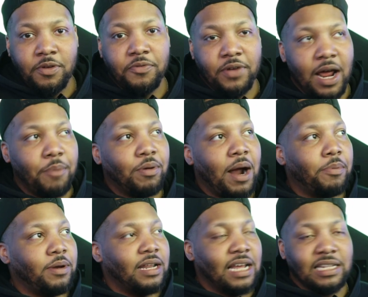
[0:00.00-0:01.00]
for that
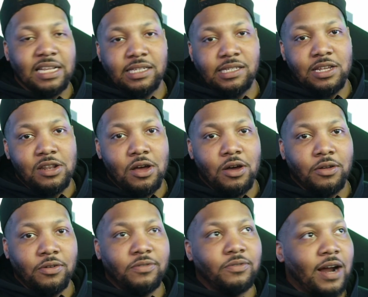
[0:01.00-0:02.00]
property that they're sitting
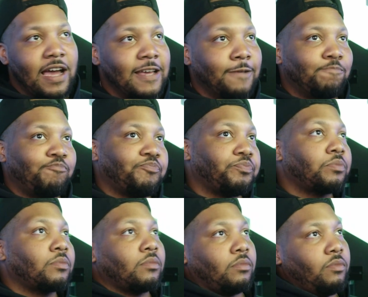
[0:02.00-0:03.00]
on, right?
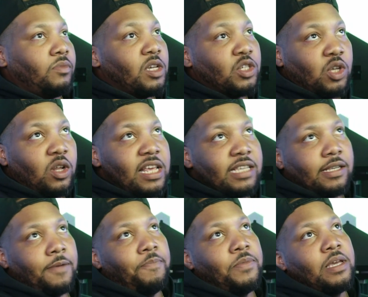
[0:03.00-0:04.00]
So
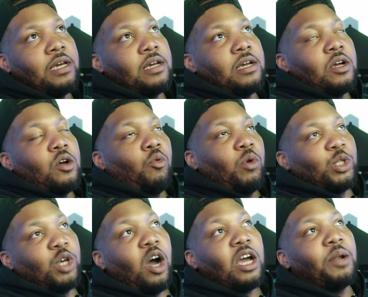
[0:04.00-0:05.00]
listen, we're
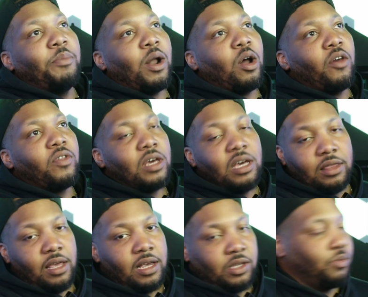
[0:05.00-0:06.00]
talking about all the
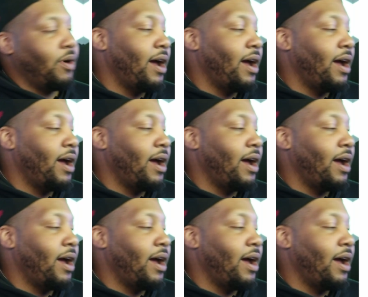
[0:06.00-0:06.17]
good things,